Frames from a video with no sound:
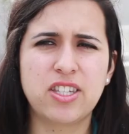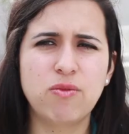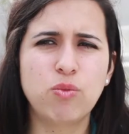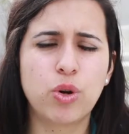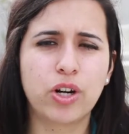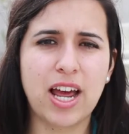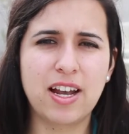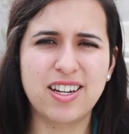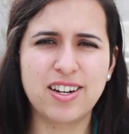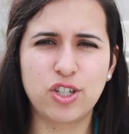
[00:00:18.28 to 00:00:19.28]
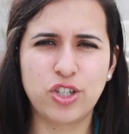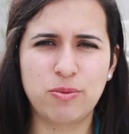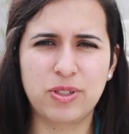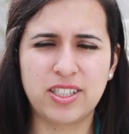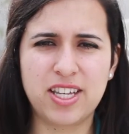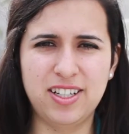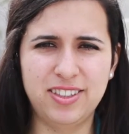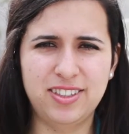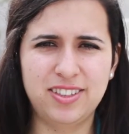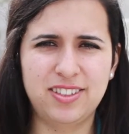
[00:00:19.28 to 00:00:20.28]
teamwork and leadership
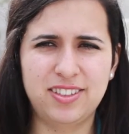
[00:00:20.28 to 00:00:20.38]
skills.